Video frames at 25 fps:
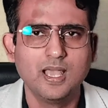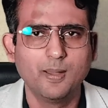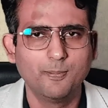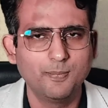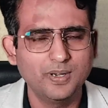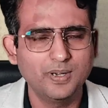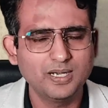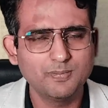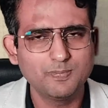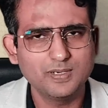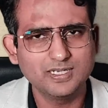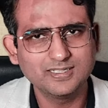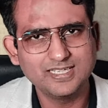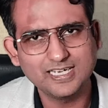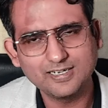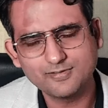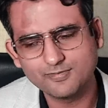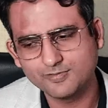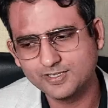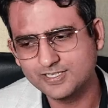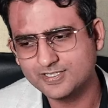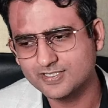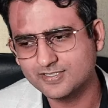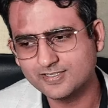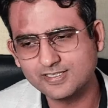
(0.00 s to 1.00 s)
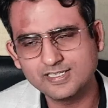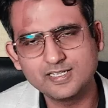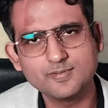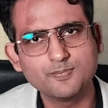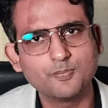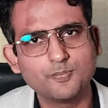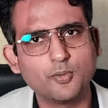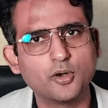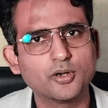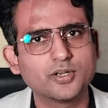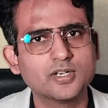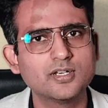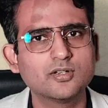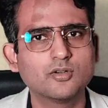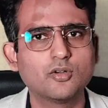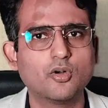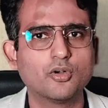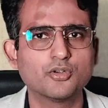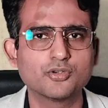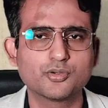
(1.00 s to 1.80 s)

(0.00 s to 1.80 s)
but that raises an important